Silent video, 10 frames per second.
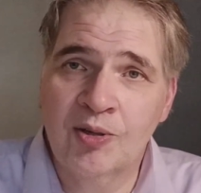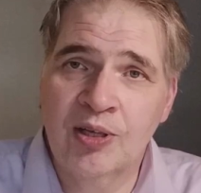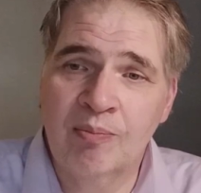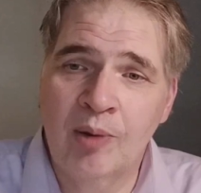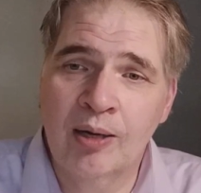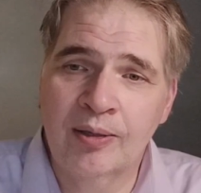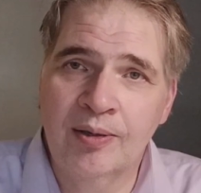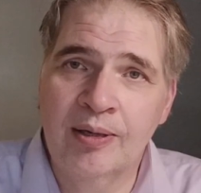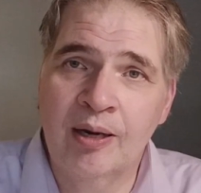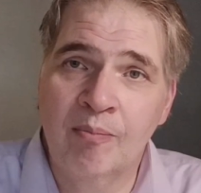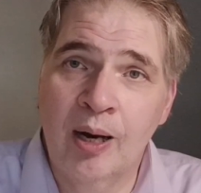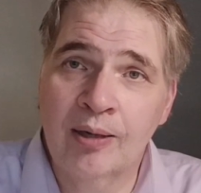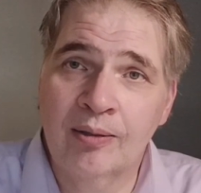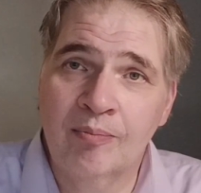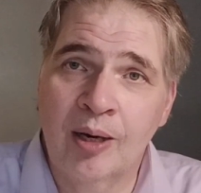some modern
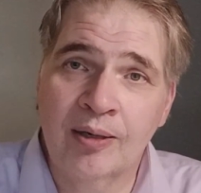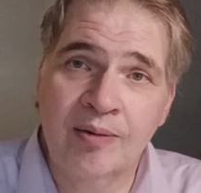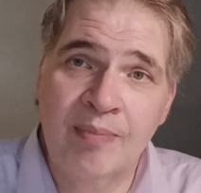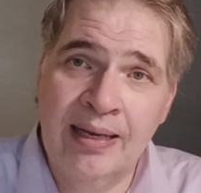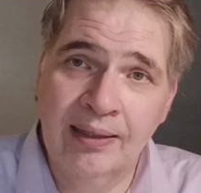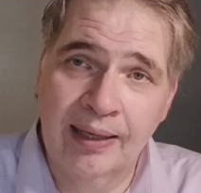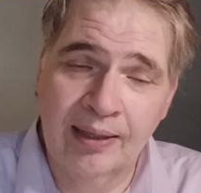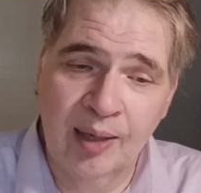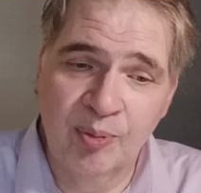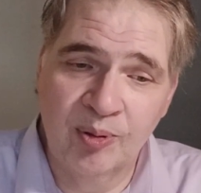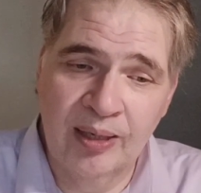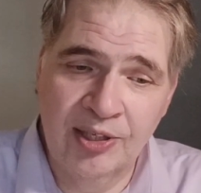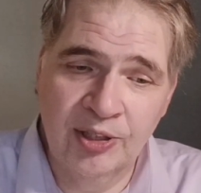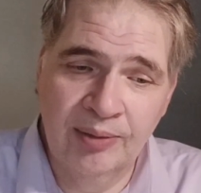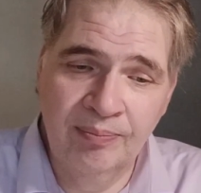mainline
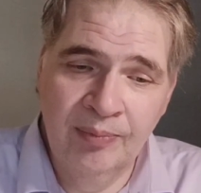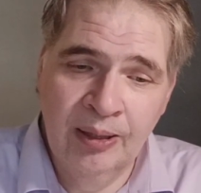operation,